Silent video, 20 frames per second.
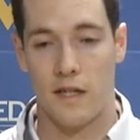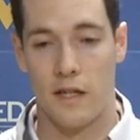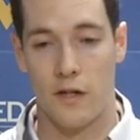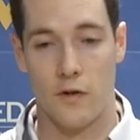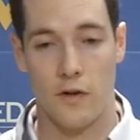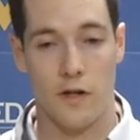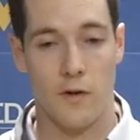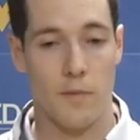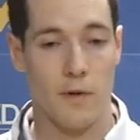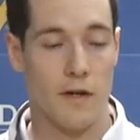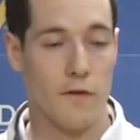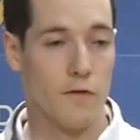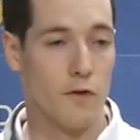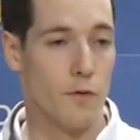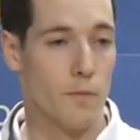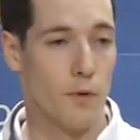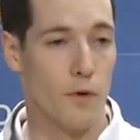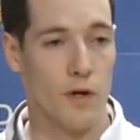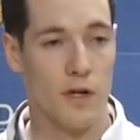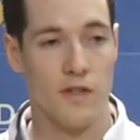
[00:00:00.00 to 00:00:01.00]
you know, it can be a
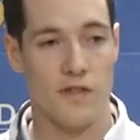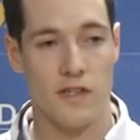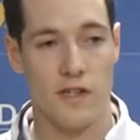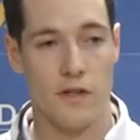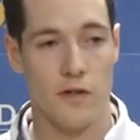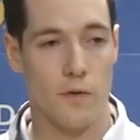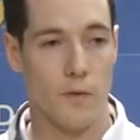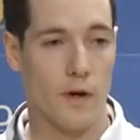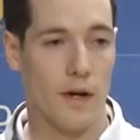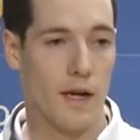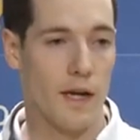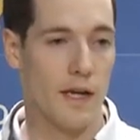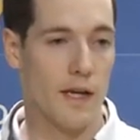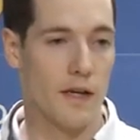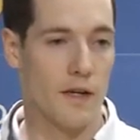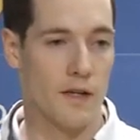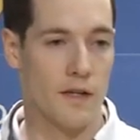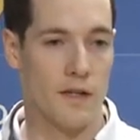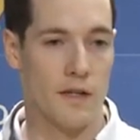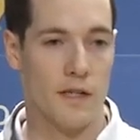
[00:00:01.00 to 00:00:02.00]
few points either way.
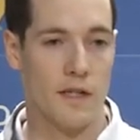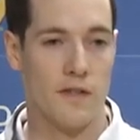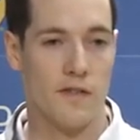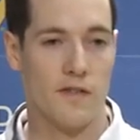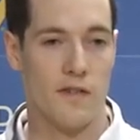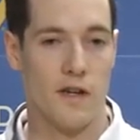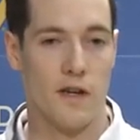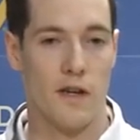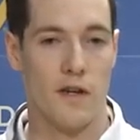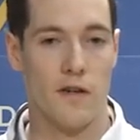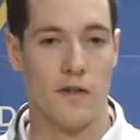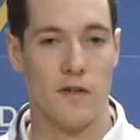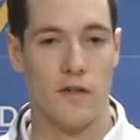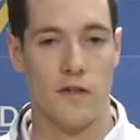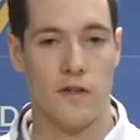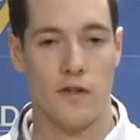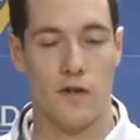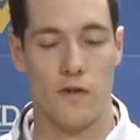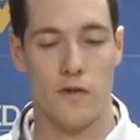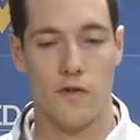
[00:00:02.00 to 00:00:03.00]
And it's,
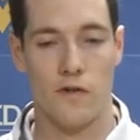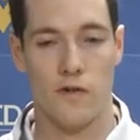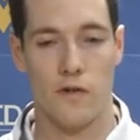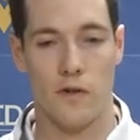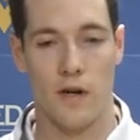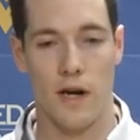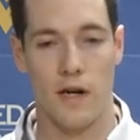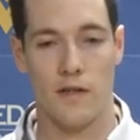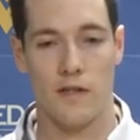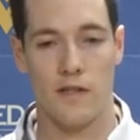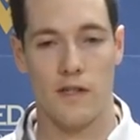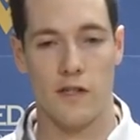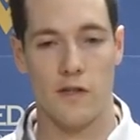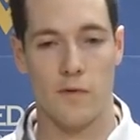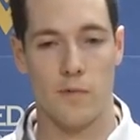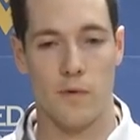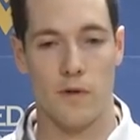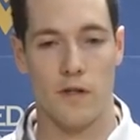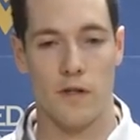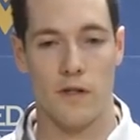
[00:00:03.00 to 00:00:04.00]
you know, there's no
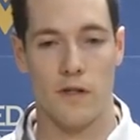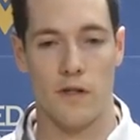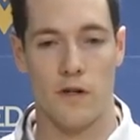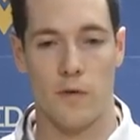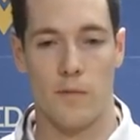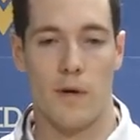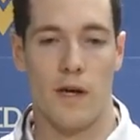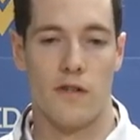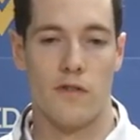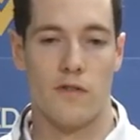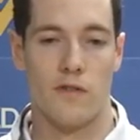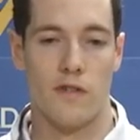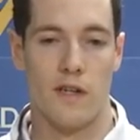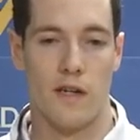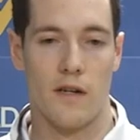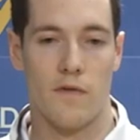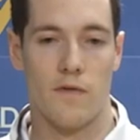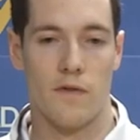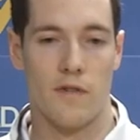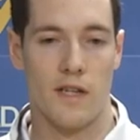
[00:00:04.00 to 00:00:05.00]
guarantees. But, you know, Petra's
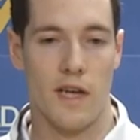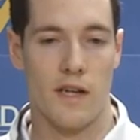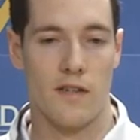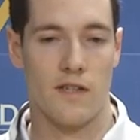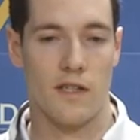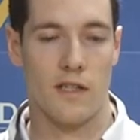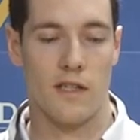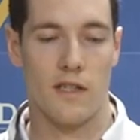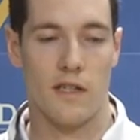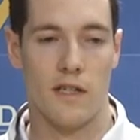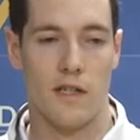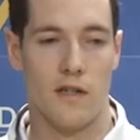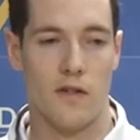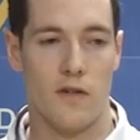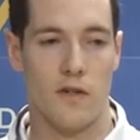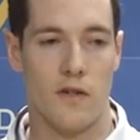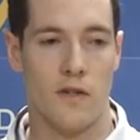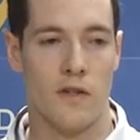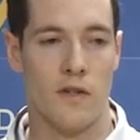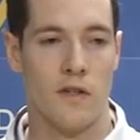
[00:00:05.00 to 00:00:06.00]
had a fantastic
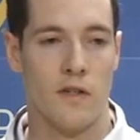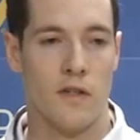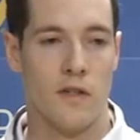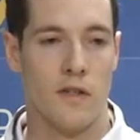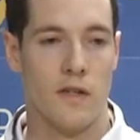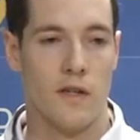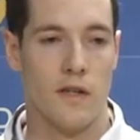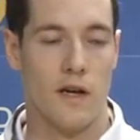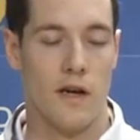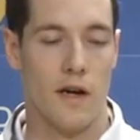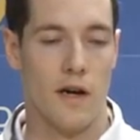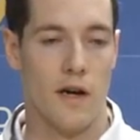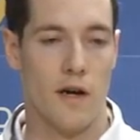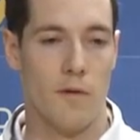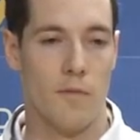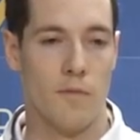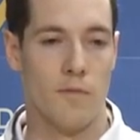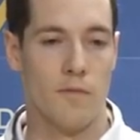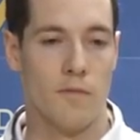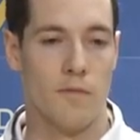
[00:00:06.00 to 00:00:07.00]
year. And
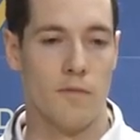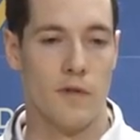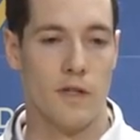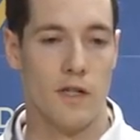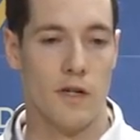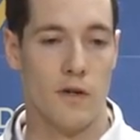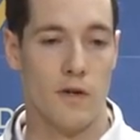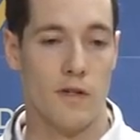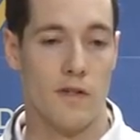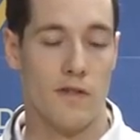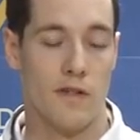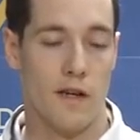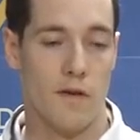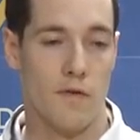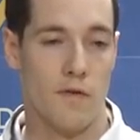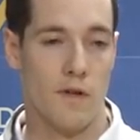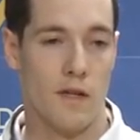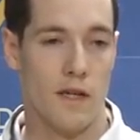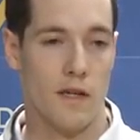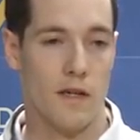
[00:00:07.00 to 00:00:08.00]
you know, it's
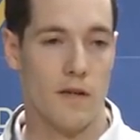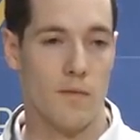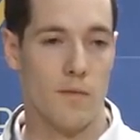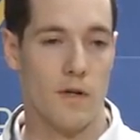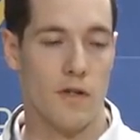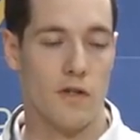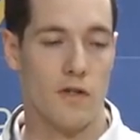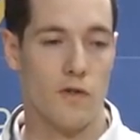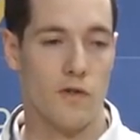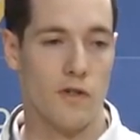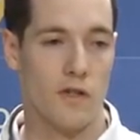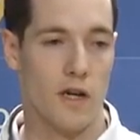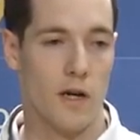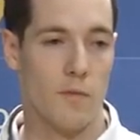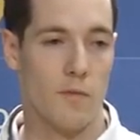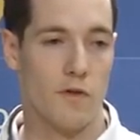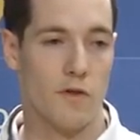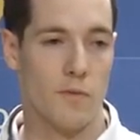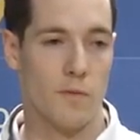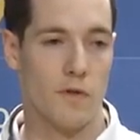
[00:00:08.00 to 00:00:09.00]
definitely a huge
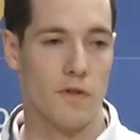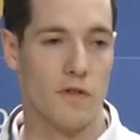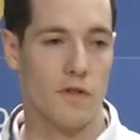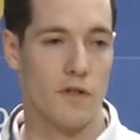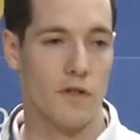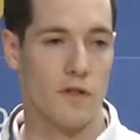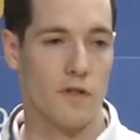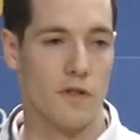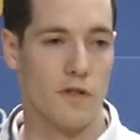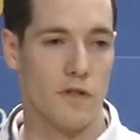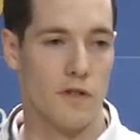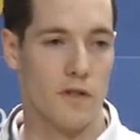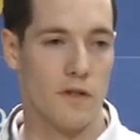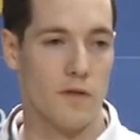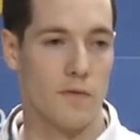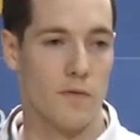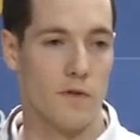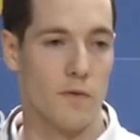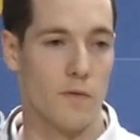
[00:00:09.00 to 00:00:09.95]
accomplishment to